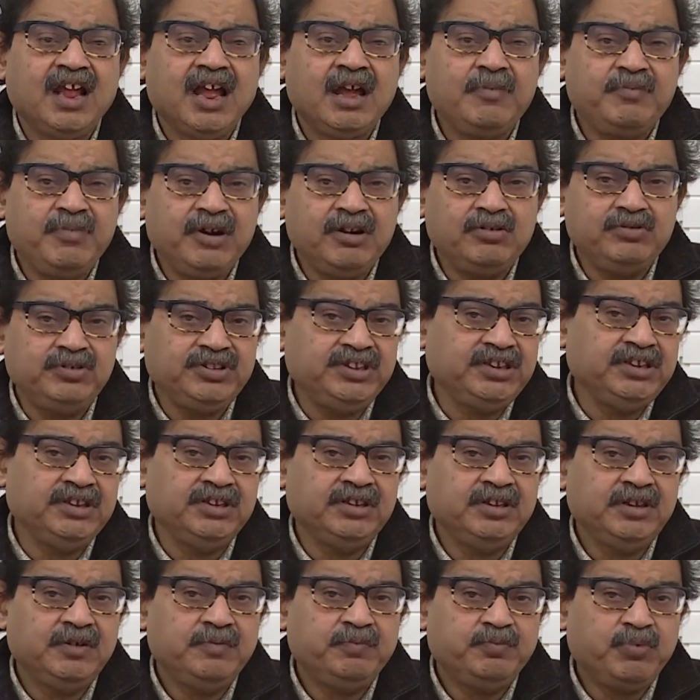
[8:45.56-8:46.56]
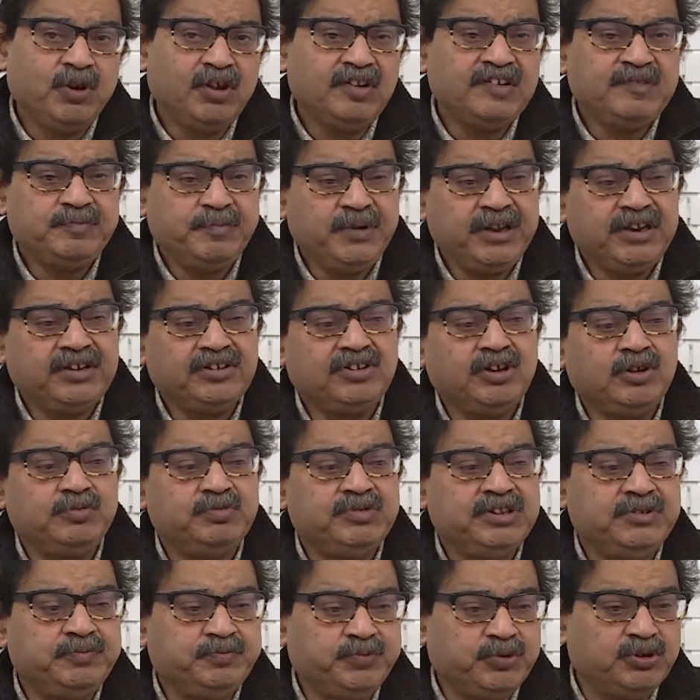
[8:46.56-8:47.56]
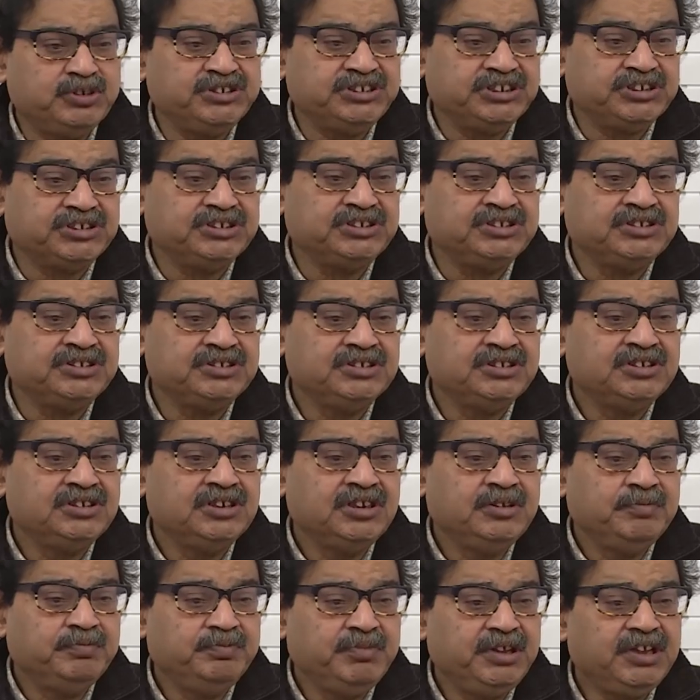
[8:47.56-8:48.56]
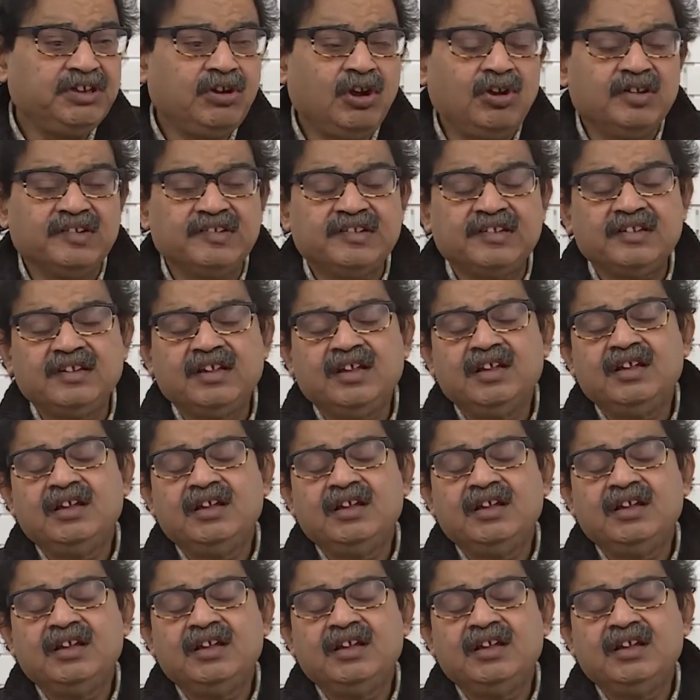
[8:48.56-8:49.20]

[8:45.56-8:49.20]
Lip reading: about the prospect of the project because